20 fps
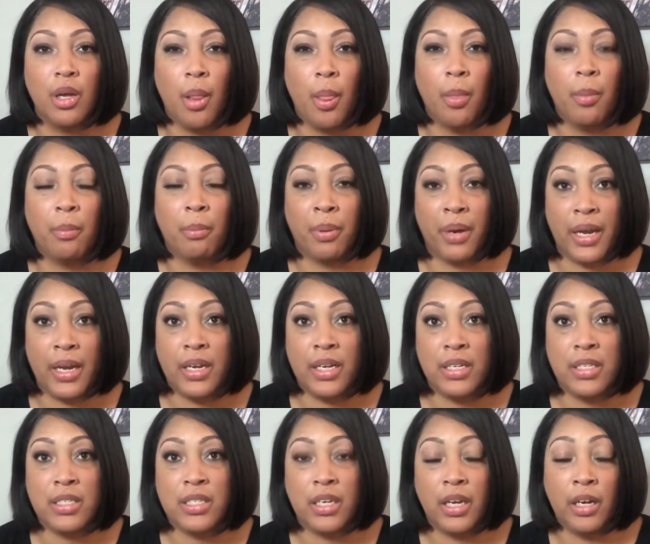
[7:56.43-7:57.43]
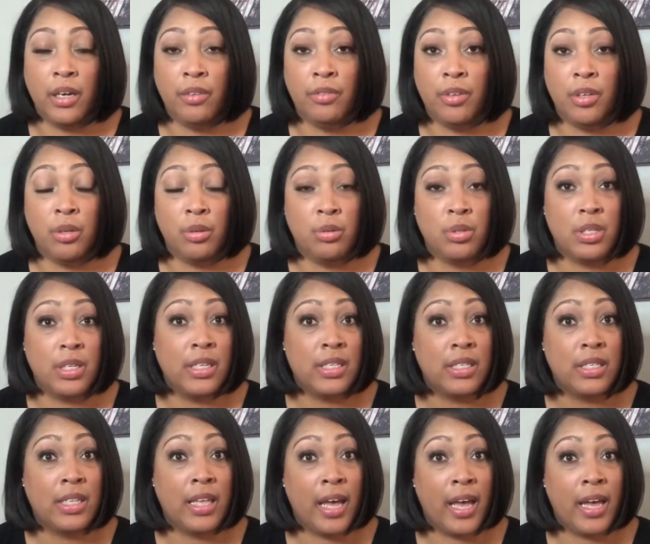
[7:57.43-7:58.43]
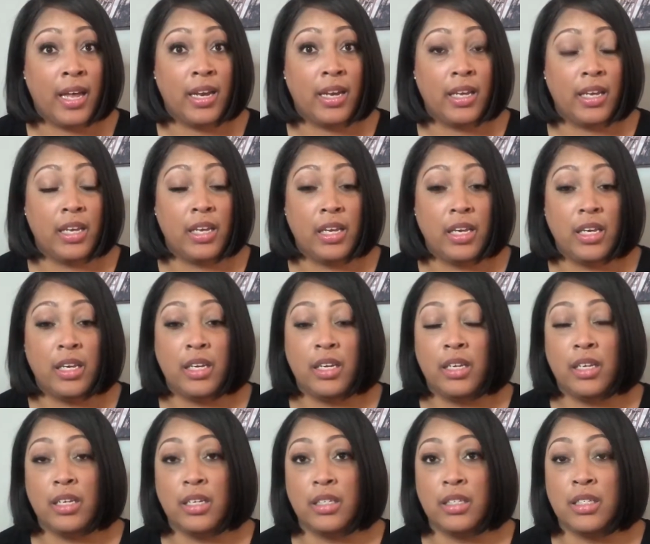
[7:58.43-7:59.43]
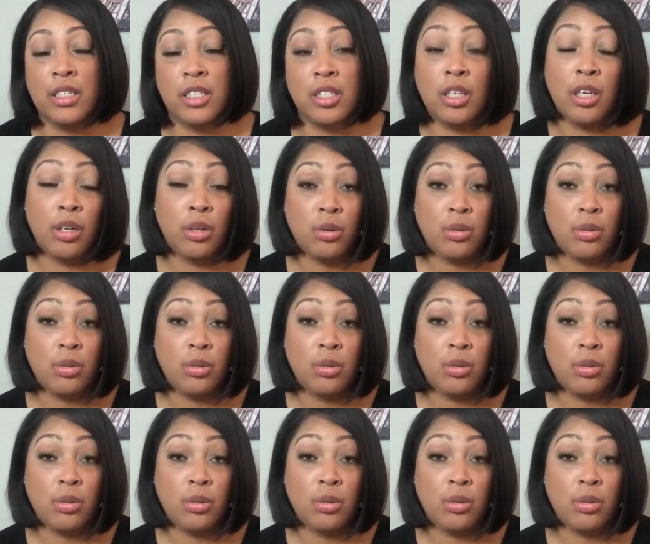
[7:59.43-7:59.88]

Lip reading: Brandon's interviews is that he disclosed